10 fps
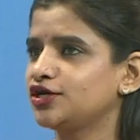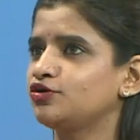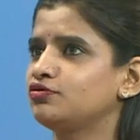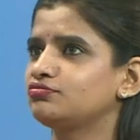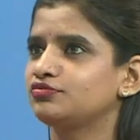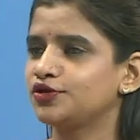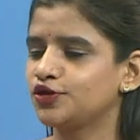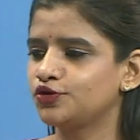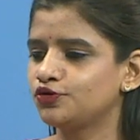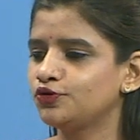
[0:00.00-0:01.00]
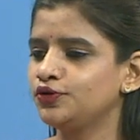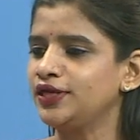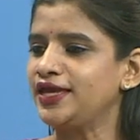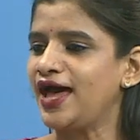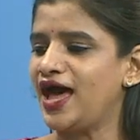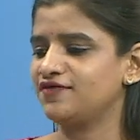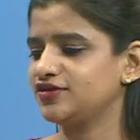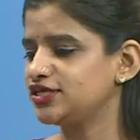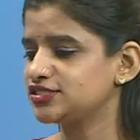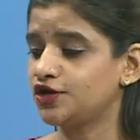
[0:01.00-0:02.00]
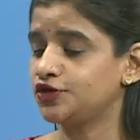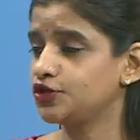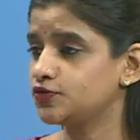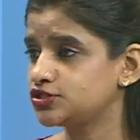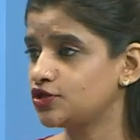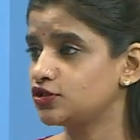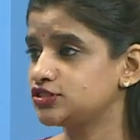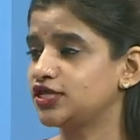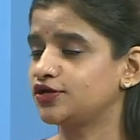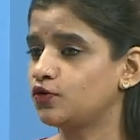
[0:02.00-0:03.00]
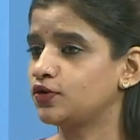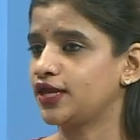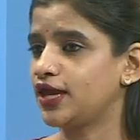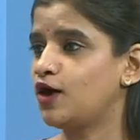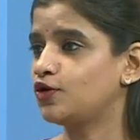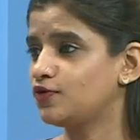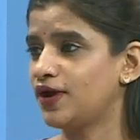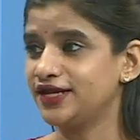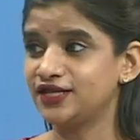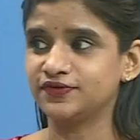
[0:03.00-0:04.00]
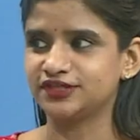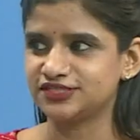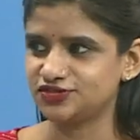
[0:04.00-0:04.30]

to, you know, having these continuous thoughts that, okay, how do I deal with this